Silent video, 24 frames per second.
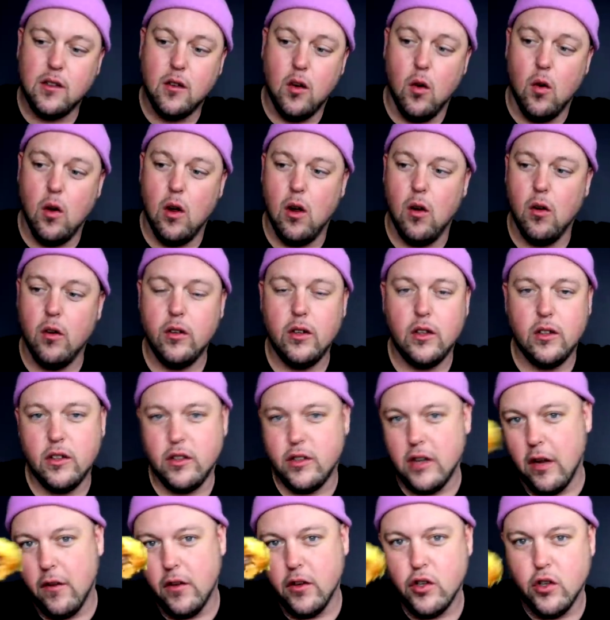go out
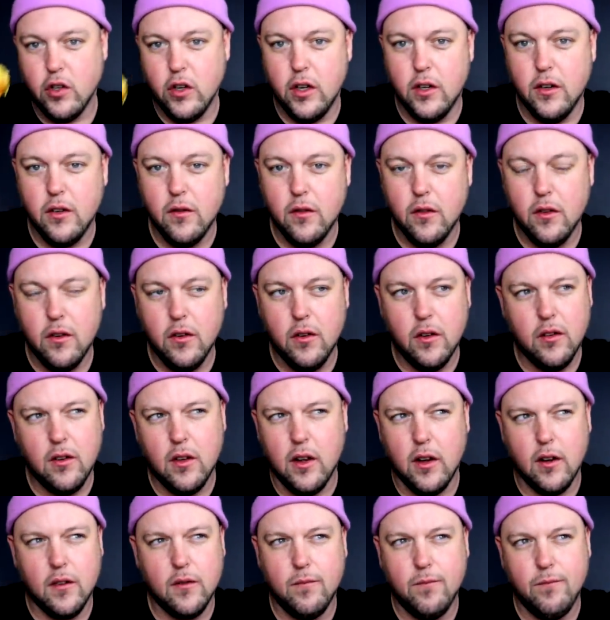just down the street. It's
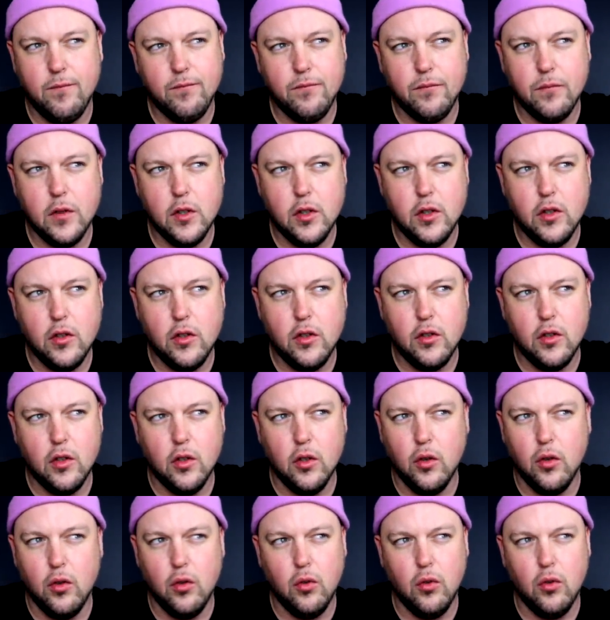like
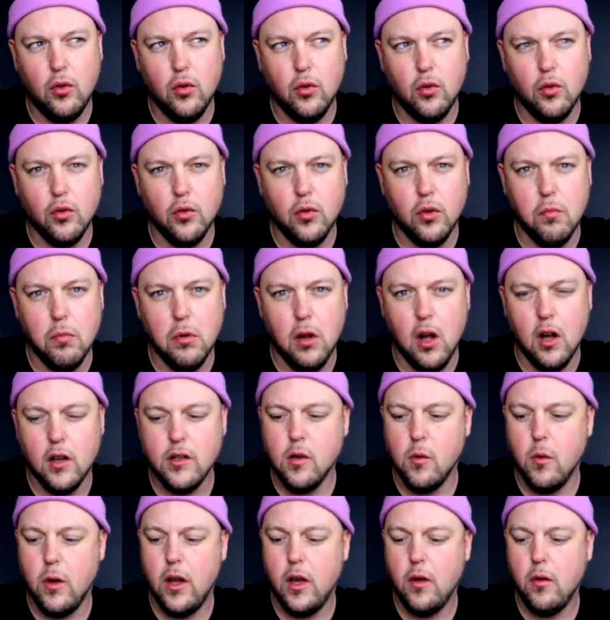two blocks
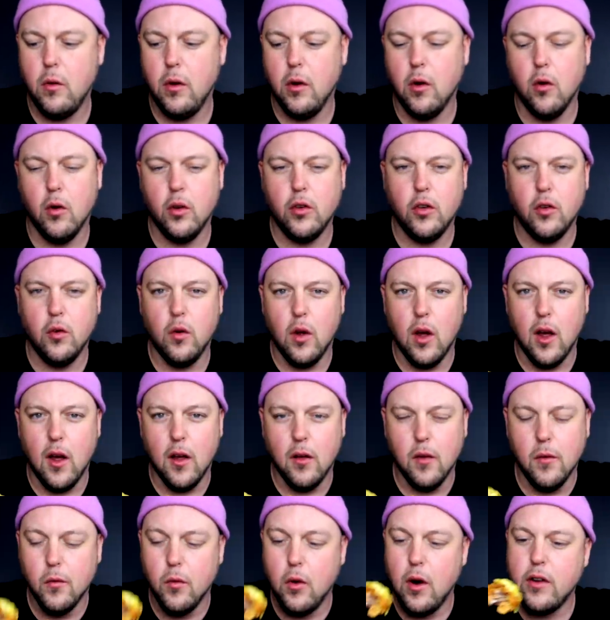away. We go to
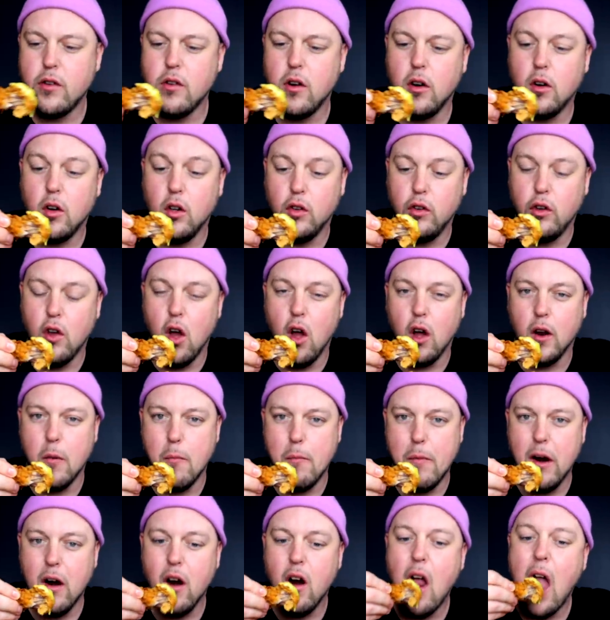a restaurant called Dog and
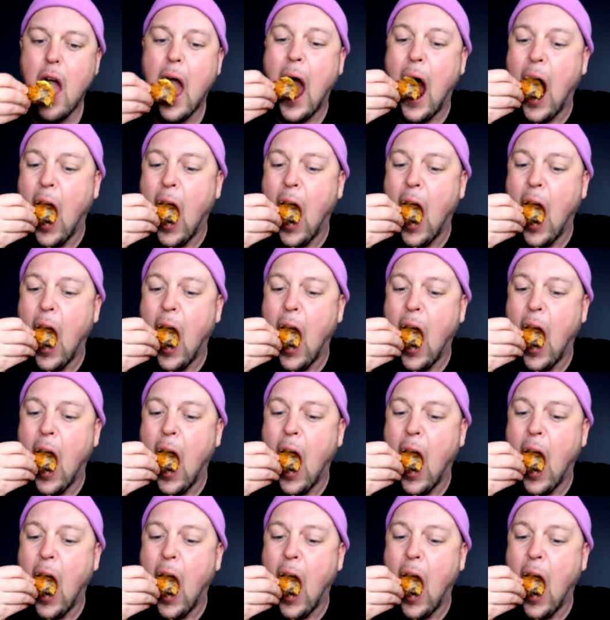Bear.